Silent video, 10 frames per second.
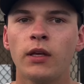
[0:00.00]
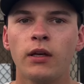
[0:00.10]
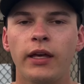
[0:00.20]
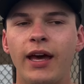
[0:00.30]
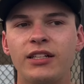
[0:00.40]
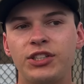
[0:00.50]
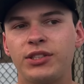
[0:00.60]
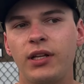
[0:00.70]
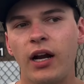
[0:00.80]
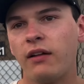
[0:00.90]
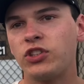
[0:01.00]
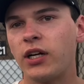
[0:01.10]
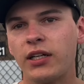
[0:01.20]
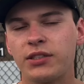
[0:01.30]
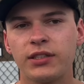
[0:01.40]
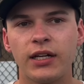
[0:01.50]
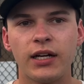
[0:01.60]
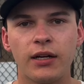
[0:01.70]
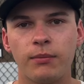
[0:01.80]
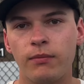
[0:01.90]
Yeah, just not enough trucks.
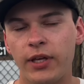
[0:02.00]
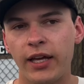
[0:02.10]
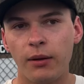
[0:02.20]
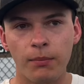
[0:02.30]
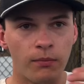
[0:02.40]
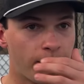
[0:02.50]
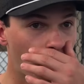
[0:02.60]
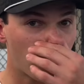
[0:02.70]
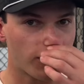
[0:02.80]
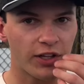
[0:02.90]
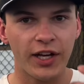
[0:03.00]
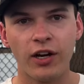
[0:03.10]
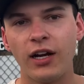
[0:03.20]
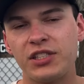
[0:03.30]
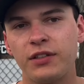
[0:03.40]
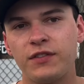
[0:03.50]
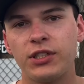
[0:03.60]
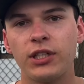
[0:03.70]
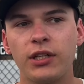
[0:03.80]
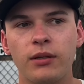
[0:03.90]
He had to be overly aggressive
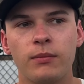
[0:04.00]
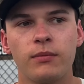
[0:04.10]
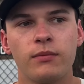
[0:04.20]
to,